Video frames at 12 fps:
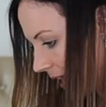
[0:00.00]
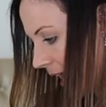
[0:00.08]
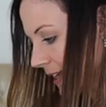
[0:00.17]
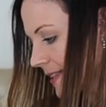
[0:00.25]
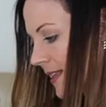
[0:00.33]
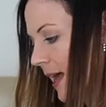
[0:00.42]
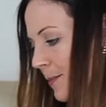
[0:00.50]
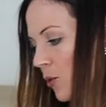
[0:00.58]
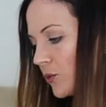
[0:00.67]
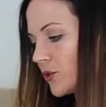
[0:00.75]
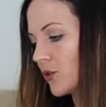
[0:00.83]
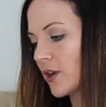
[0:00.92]
Yes, I'm
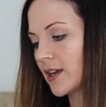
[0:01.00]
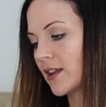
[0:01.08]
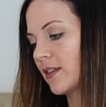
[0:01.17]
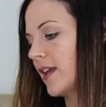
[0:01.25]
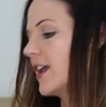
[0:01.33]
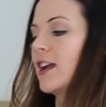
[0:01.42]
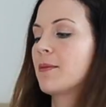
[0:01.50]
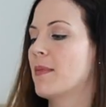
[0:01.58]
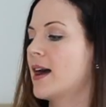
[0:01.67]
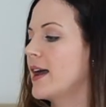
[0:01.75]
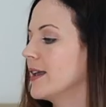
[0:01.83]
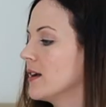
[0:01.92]
also gonna take
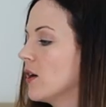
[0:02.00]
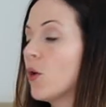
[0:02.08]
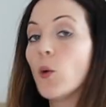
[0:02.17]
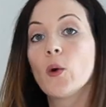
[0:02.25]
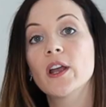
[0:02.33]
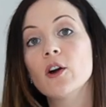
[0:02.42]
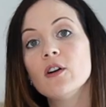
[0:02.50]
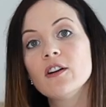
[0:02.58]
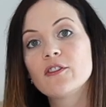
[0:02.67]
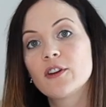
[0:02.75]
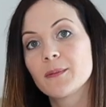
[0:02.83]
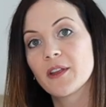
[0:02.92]
my oil
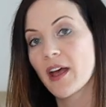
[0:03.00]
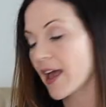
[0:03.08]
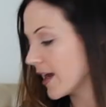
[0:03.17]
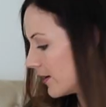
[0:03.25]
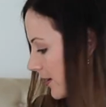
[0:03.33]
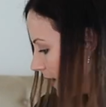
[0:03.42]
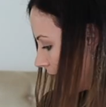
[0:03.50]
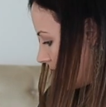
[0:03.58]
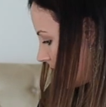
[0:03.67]
from the hair,